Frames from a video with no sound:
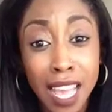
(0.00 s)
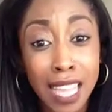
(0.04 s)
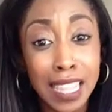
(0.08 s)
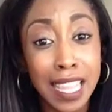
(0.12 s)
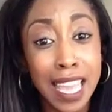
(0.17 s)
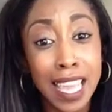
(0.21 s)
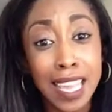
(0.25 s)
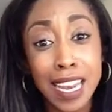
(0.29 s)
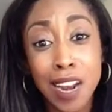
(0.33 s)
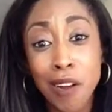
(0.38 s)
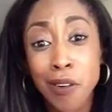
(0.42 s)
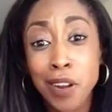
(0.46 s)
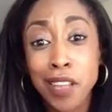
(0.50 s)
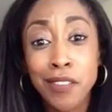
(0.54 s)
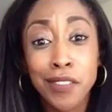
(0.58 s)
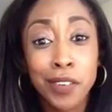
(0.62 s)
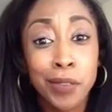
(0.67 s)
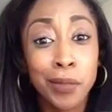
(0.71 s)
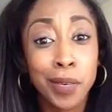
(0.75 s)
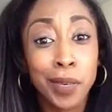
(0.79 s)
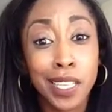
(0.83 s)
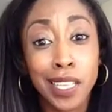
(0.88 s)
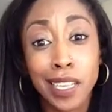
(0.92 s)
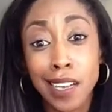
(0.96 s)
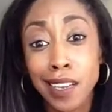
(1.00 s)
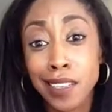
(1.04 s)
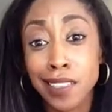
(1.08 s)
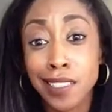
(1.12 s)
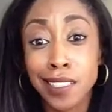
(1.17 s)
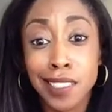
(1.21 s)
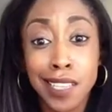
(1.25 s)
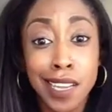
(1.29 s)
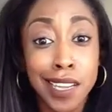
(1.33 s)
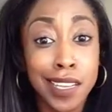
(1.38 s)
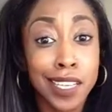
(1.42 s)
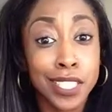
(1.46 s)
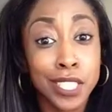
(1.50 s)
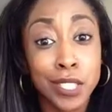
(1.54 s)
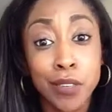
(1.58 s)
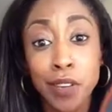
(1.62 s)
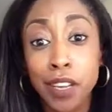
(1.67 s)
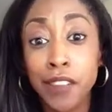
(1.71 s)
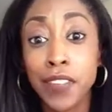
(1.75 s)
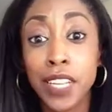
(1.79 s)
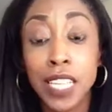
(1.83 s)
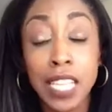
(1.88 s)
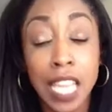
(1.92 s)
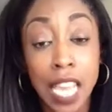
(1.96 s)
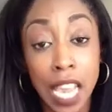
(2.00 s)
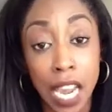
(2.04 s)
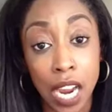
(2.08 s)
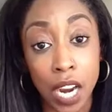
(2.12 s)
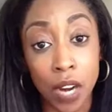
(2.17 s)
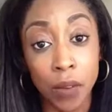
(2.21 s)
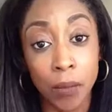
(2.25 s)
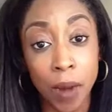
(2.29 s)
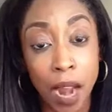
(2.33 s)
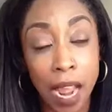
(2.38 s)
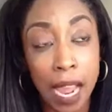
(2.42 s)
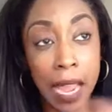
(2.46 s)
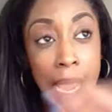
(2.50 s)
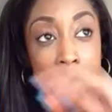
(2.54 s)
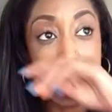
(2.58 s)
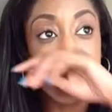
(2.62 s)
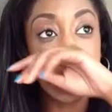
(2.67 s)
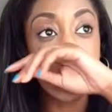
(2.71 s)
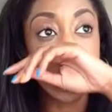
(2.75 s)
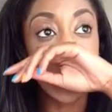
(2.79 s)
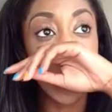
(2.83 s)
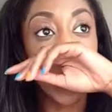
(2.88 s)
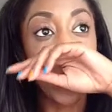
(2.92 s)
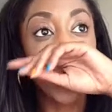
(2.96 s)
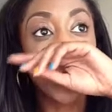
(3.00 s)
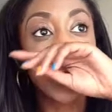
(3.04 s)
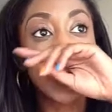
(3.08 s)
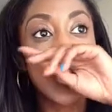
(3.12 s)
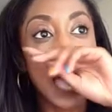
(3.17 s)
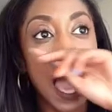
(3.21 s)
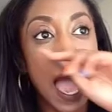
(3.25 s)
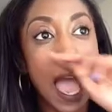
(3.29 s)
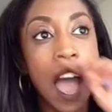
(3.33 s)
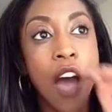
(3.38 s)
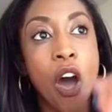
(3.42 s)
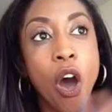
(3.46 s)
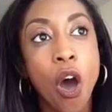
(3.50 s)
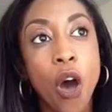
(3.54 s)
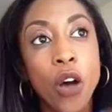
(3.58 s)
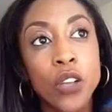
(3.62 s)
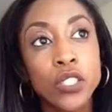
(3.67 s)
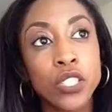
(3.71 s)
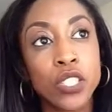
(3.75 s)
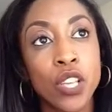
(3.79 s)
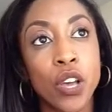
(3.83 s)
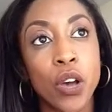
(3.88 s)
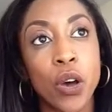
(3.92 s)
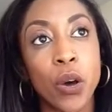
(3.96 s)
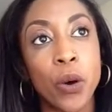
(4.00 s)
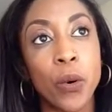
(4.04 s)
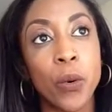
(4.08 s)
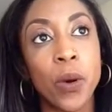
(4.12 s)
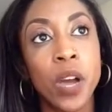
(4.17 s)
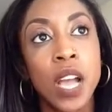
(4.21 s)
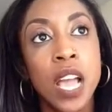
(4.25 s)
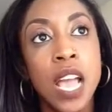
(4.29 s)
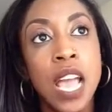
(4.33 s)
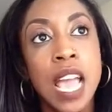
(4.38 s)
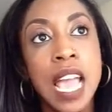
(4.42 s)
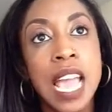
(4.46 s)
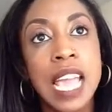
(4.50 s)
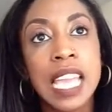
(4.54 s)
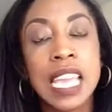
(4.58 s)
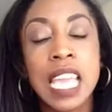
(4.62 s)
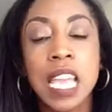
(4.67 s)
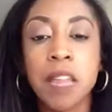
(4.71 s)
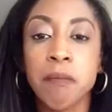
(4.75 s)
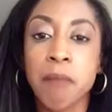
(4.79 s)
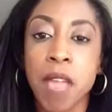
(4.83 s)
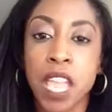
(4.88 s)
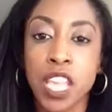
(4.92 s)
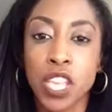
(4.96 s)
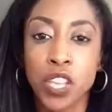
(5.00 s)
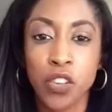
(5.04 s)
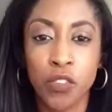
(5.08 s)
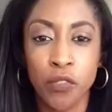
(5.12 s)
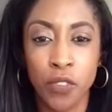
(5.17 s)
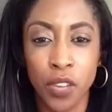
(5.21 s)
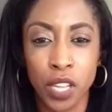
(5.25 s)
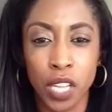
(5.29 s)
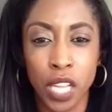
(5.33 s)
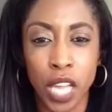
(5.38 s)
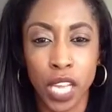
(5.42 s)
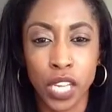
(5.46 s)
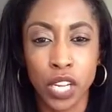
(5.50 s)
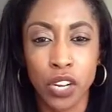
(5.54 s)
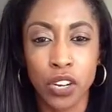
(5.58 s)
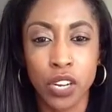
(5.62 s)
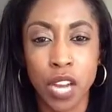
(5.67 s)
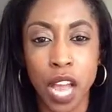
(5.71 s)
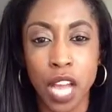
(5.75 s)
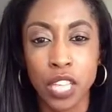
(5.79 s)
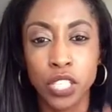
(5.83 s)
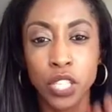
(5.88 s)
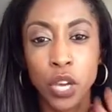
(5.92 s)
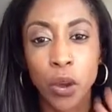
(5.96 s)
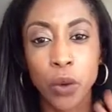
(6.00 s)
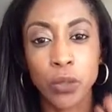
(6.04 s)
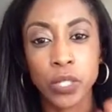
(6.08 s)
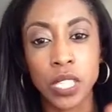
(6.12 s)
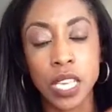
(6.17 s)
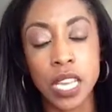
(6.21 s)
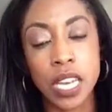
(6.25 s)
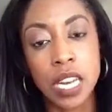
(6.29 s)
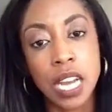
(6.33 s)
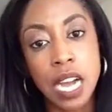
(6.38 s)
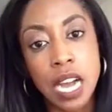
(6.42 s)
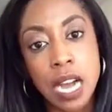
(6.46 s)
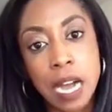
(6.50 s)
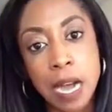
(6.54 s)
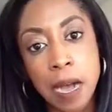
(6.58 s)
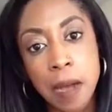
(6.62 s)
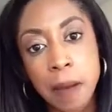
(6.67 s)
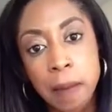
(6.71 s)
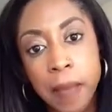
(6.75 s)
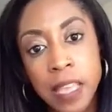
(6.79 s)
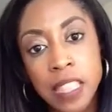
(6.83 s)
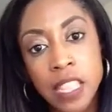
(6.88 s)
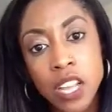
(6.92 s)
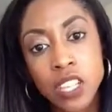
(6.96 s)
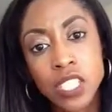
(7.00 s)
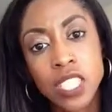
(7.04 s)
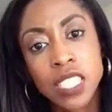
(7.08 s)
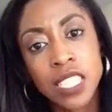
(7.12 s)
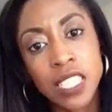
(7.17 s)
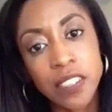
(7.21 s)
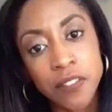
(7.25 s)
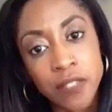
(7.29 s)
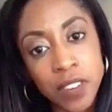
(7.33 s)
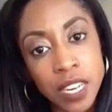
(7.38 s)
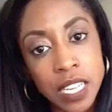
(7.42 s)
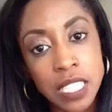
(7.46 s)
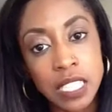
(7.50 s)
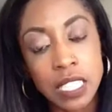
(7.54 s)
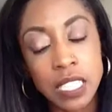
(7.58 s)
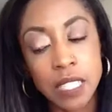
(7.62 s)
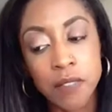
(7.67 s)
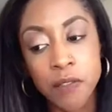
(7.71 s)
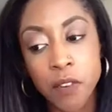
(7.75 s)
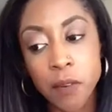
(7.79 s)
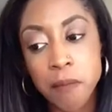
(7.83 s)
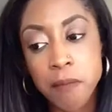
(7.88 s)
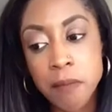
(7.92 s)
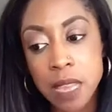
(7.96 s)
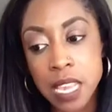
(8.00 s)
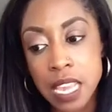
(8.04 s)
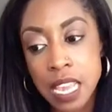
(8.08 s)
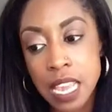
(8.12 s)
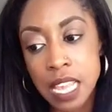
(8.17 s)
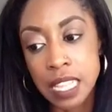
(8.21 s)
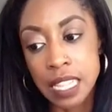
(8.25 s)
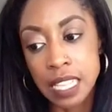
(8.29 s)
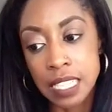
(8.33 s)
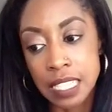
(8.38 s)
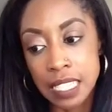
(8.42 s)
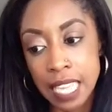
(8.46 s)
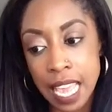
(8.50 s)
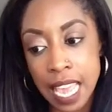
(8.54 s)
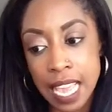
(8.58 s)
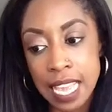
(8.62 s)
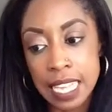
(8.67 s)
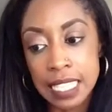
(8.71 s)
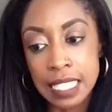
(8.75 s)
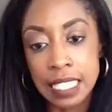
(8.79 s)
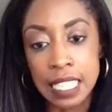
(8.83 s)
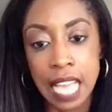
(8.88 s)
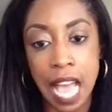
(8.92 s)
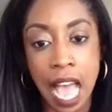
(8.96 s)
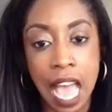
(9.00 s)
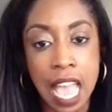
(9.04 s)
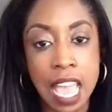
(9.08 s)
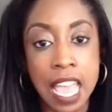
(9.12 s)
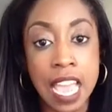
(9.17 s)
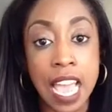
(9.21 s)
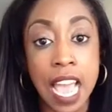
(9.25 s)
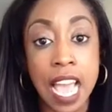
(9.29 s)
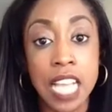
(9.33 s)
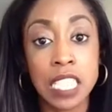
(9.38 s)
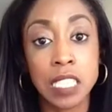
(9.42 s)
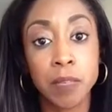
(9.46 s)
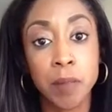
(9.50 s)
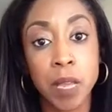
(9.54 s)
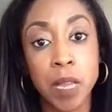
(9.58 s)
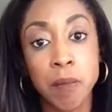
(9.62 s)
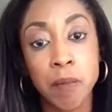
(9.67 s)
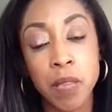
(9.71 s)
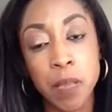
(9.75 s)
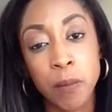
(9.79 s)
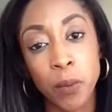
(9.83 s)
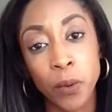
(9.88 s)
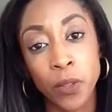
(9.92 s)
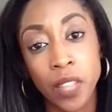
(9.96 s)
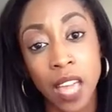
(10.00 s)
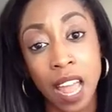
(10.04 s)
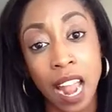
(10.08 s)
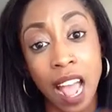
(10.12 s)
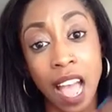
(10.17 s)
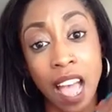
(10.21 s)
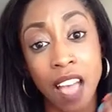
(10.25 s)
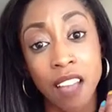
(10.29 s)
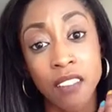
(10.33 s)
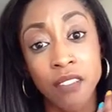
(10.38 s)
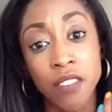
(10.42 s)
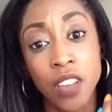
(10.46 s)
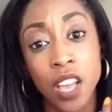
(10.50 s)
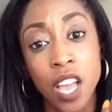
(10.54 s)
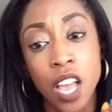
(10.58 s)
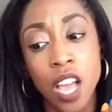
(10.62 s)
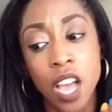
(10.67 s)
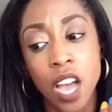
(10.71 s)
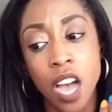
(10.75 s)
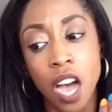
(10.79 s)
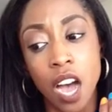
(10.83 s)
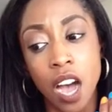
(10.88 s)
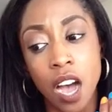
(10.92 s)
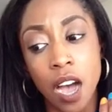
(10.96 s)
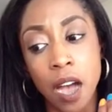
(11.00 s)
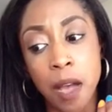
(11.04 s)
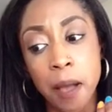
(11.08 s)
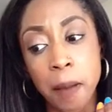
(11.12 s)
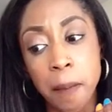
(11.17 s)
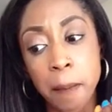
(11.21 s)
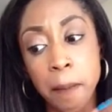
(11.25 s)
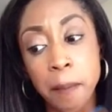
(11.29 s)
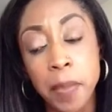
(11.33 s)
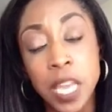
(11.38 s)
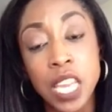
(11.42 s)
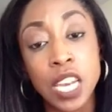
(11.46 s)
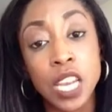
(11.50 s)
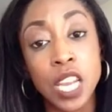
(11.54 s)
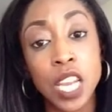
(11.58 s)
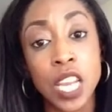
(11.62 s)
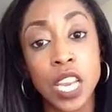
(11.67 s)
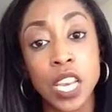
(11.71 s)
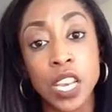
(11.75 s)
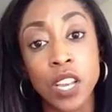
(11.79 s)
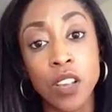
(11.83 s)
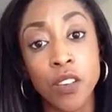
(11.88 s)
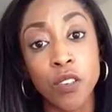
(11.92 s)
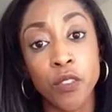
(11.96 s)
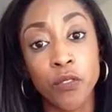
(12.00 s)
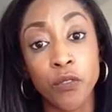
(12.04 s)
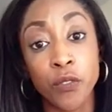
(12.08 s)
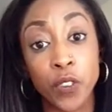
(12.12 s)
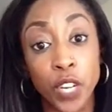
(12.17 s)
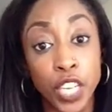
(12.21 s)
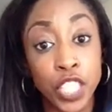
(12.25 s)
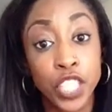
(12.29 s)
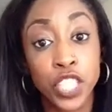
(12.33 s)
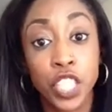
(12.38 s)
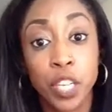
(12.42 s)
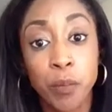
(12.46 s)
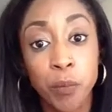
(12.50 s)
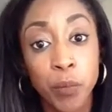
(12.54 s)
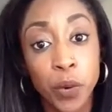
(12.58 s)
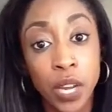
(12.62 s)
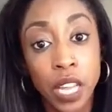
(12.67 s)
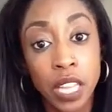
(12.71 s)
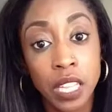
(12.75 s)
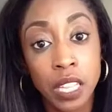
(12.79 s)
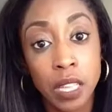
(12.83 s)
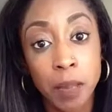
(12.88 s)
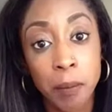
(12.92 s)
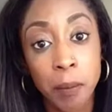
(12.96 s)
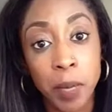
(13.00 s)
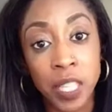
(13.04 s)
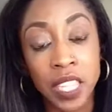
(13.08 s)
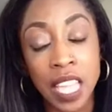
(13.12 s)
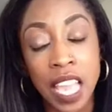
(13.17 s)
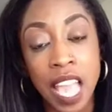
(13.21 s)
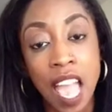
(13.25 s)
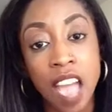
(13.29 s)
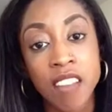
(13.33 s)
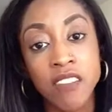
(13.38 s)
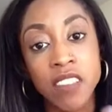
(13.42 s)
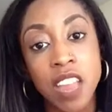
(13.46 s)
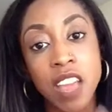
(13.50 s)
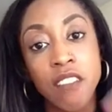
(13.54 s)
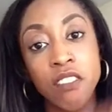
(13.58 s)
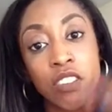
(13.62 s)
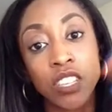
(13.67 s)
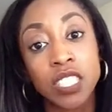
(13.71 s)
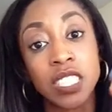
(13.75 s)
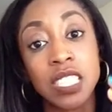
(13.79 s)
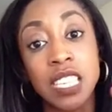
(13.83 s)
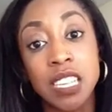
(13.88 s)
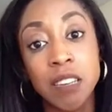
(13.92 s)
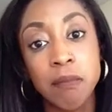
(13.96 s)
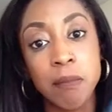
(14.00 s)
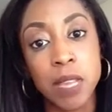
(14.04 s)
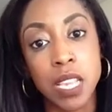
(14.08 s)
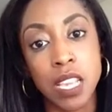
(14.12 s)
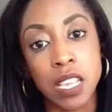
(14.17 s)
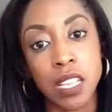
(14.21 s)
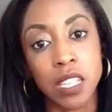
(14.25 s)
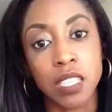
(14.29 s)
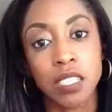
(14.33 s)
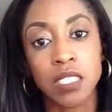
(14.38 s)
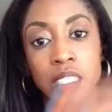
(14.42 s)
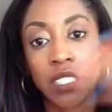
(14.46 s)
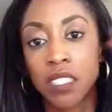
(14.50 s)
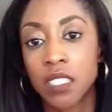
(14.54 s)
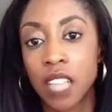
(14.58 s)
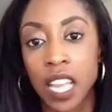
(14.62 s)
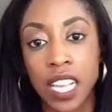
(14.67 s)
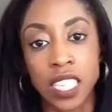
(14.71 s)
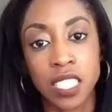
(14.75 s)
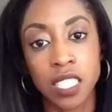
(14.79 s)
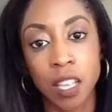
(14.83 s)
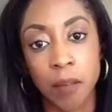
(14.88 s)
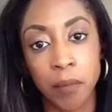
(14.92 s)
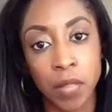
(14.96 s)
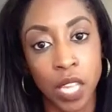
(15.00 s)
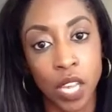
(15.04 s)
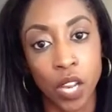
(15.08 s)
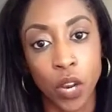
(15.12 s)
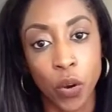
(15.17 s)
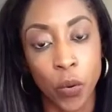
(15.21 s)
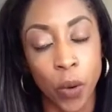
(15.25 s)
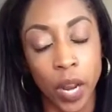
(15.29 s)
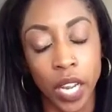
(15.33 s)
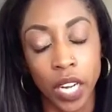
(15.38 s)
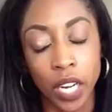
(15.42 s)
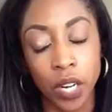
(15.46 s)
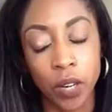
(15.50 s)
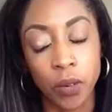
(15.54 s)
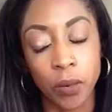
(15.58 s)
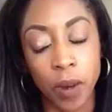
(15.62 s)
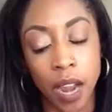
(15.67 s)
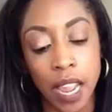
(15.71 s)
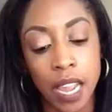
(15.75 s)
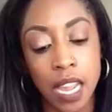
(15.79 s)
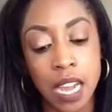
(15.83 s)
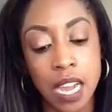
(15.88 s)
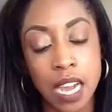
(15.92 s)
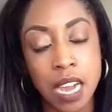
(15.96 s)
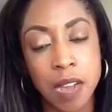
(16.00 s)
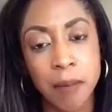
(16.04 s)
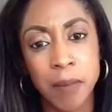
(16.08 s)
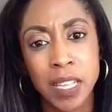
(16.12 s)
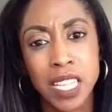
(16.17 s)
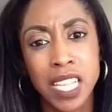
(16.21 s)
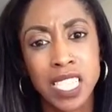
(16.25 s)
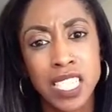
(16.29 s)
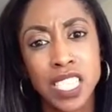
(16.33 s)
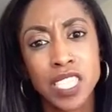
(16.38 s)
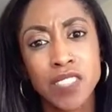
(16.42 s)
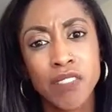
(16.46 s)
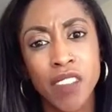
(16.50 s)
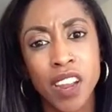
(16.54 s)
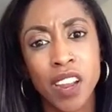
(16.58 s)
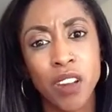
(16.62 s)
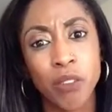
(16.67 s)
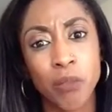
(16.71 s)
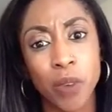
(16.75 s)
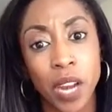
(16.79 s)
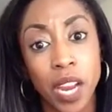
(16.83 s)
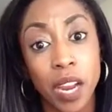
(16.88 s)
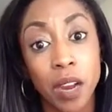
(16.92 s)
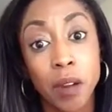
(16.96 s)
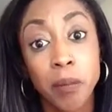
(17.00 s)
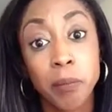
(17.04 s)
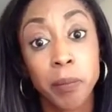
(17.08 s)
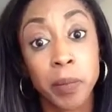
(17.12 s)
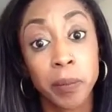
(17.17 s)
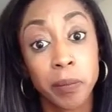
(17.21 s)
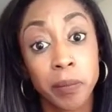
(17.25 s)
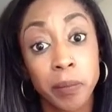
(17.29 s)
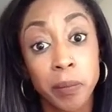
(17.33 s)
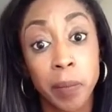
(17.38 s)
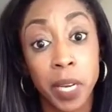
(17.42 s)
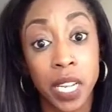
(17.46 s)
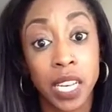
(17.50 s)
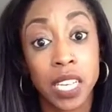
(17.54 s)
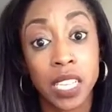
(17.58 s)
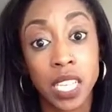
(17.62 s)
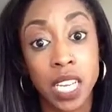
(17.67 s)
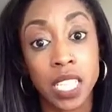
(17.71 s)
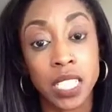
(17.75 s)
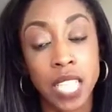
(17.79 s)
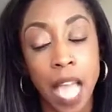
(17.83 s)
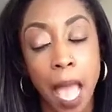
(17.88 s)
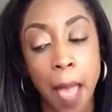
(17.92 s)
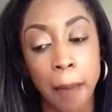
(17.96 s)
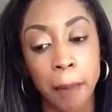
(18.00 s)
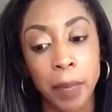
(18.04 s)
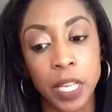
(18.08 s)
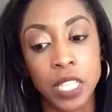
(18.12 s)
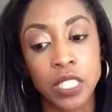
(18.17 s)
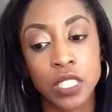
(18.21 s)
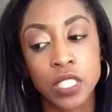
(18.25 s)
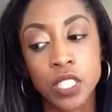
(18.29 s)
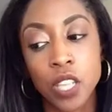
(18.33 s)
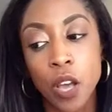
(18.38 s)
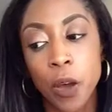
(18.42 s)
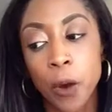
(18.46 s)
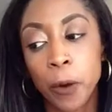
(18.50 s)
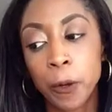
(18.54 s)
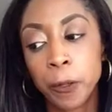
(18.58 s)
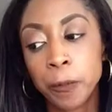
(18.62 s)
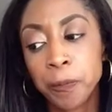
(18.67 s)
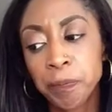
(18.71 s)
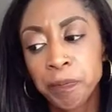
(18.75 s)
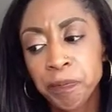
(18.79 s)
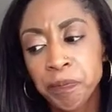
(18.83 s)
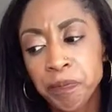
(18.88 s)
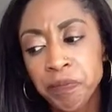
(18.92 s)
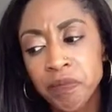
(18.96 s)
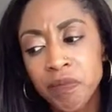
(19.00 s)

They don't even really understand that you're even there, right? And so that also can make you feel like you're not chosen. And there's a difference. For me, in this case, it has been people that I've been in friendship with, but they have never seen me like something greater, right? And this is very rare, but it does happen. So